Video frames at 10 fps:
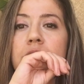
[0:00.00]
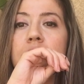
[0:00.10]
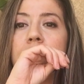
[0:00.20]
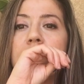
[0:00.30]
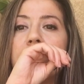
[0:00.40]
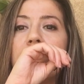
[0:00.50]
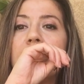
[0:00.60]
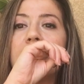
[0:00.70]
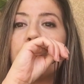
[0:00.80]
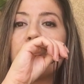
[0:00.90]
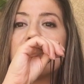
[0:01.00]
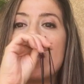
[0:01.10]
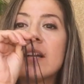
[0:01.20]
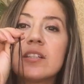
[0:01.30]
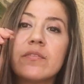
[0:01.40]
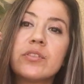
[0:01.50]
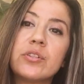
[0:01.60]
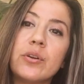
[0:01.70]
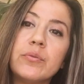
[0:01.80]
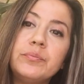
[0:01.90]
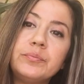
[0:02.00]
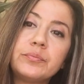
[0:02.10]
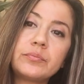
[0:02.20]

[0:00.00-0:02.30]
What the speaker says: So it's a very protective stone.